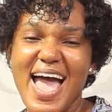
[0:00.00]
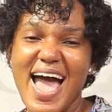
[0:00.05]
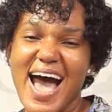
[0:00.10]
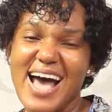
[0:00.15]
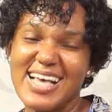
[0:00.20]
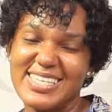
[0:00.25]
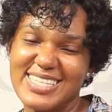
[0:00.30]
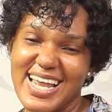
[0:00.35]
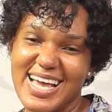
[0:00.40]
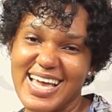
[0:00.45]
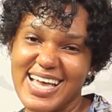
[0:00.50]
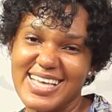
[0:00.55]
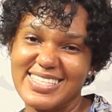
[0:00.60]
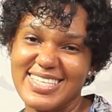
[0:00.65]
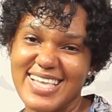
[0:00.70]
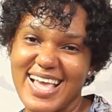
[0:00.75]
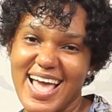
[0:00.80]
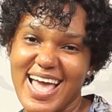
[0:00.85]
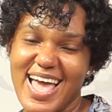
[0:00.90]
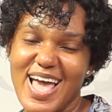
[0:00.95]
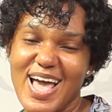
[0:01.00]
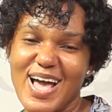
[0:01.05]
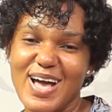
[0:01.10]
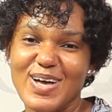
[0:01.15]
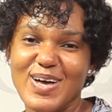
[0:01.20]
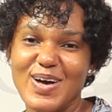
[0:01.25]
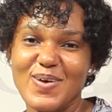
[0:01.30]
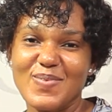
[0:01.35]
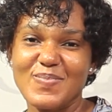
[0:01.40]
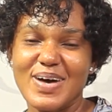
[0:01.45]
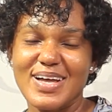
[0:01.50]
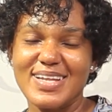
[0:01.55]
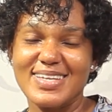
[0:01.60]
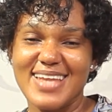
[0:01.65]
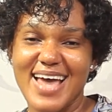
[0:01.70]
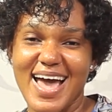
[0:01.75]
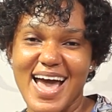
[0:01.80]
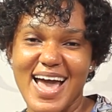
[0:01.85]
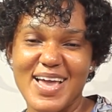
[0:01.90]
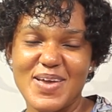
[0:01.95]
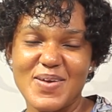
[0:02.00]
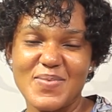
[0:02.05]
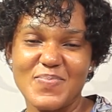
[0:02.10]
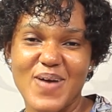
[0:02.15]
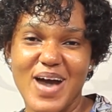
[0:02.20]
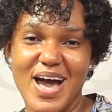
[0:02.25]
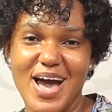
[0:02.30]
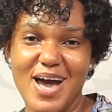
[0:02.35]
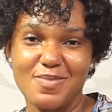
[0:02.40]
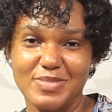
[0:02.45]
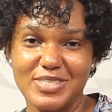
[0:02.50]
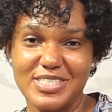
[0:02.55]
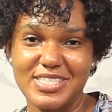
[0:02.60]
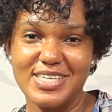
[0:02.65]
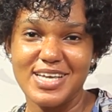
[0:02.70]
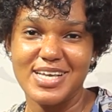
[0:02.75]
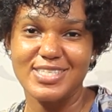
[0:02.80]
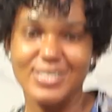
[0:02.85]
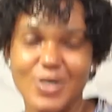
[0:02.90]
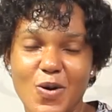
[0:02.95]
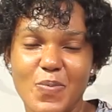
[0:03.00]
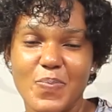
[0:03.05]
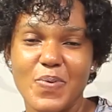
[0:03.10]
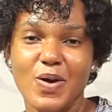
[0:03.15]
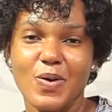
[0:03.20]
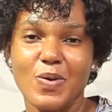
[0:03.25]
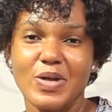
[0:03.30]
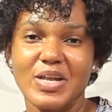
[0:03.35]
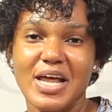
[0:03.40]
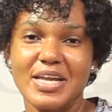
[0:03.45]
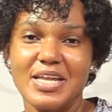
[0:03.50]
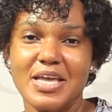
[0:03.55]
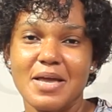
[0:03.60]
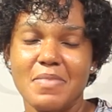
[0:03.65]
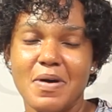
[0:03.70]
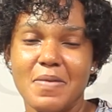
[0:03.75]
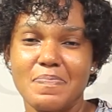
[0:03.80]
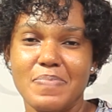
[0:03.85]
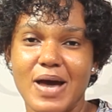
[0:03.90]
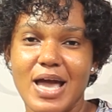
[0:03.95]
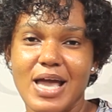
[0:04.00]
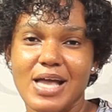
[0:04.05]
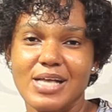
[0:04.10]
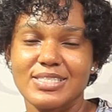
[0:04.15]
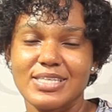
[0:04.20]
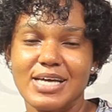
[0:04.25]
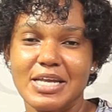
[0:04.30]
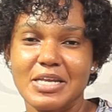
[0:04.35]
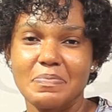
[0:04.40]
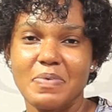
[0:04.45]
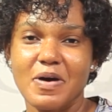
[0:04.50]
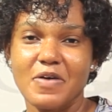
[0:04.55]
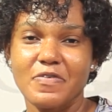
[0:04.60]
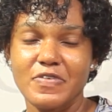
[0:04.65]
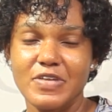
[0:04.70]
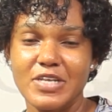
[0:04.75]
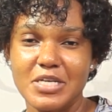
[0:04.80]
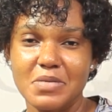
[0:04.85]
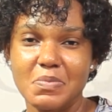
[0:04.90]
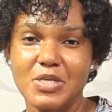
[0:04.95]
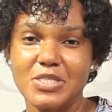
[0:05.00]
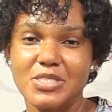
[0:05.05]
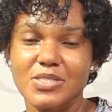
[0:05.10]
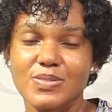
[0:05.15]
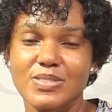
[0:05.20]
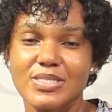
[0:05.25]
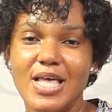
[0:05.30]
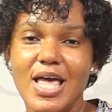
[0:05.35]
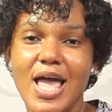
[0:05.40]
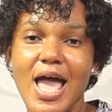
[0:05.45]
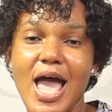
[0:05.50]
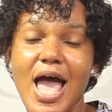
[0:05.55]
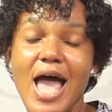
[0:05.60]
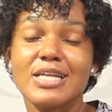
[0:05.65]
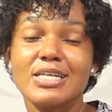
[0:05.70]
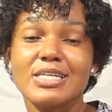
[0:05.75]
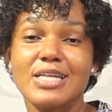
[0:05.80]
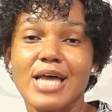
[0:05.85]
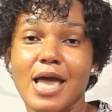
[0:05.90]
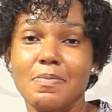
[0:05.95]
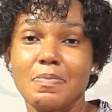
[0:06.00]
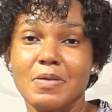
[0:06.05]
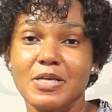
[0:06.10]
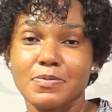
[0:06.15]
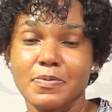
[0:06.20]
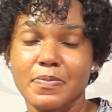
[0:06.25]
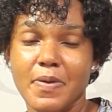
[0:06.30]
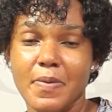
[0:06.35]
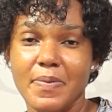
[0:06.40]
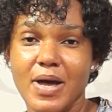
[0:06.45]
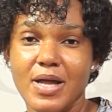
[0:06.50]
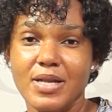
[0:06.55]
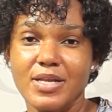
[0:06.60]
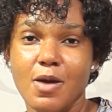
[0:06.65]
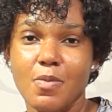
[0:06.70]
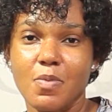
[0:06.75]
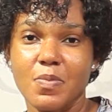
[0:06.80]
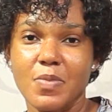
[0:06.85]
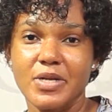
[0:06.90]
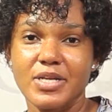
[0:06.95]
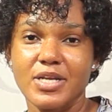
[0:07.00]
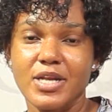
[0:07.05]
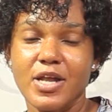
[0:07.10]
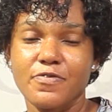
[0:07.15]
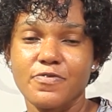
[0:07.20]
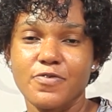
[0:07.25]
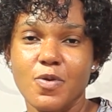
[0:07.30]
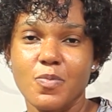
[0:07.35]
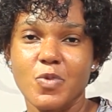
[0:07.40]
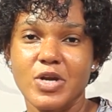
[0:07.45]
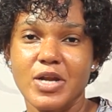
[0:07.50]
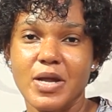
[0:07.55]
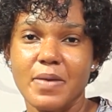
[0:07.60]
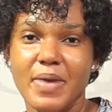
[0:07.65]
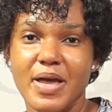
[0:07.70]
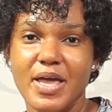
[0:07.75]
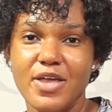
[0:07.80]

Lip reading: asira kese ye enko madai paham gh open kodani ma pa enter the perfume bottles. Any diapers, papa, and the other one from one number